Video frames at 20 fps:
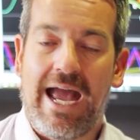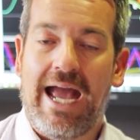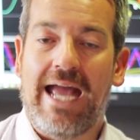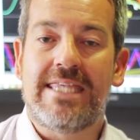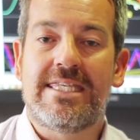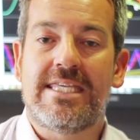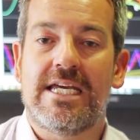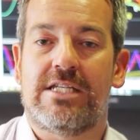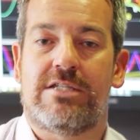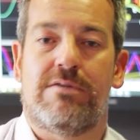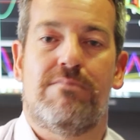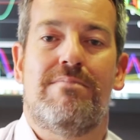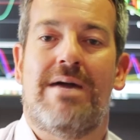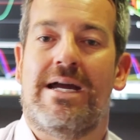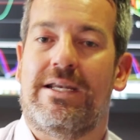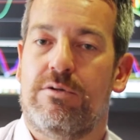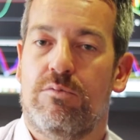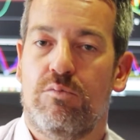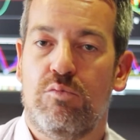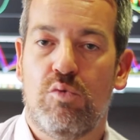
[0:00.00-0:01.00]
It doesn't
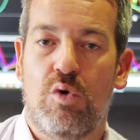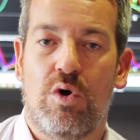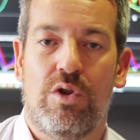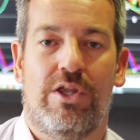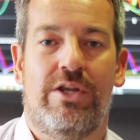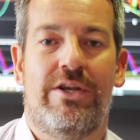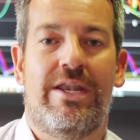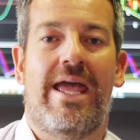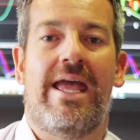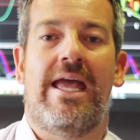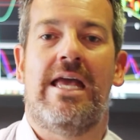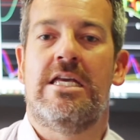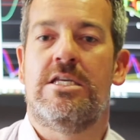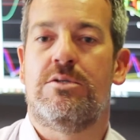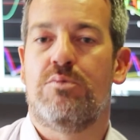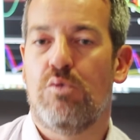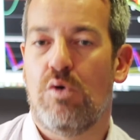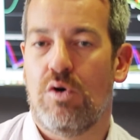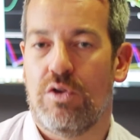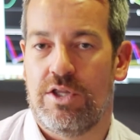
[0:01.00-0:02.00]
matter what the day
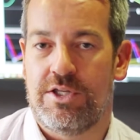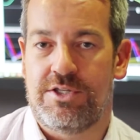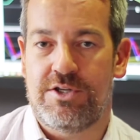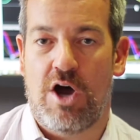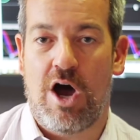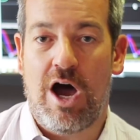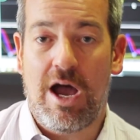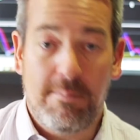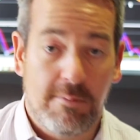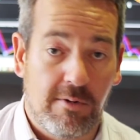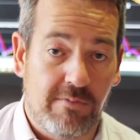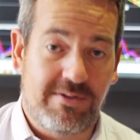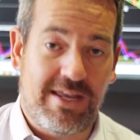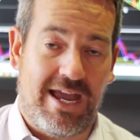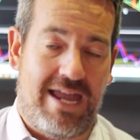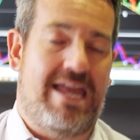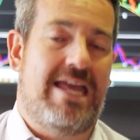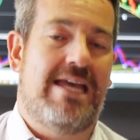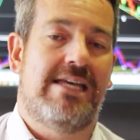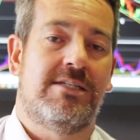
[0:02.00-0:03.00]
is, what the time of
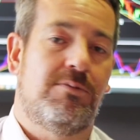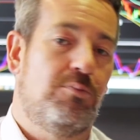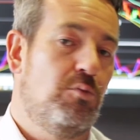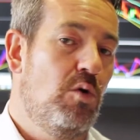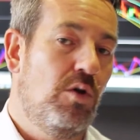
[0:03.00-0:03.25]
day is,